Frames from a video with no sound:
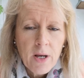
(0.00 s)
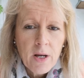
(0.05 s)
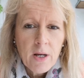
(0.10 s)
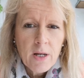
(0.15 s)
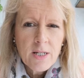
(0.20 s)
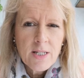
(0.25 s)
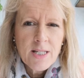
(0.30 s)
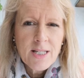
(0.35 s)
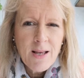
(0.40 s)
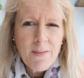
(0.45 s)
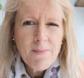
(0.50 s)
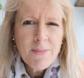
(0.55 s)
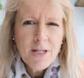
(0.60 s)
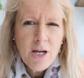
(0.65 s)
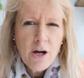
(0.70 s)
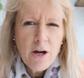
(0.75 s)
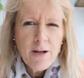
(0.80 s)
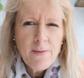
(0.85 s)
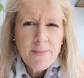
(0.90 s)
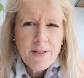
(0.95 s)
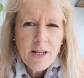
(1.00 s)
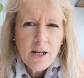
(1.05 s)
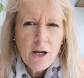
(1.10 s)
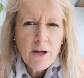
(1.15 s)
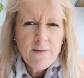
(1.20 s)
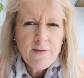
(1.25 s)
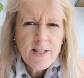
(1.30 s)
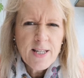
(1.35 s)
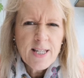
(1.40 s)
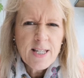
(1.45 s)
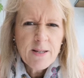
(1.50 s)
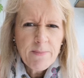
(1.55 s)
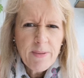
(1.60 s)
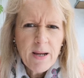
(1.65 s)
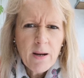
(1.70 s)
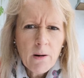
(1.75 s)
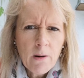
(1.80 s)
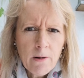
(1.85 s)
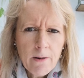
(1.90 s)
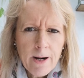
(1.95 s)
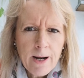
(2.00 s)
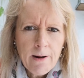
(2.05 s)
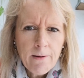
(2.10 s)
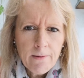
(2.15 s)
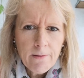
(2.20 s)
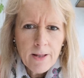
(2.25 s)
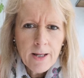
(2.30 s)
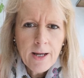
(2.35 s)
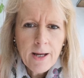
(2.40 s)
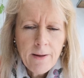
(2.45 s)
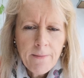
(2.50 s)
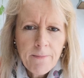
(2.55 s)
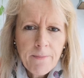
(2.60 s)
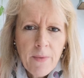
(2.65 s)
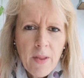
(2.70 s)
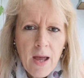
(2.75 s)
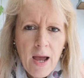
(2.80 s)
because sometimes life is a bit horrid out there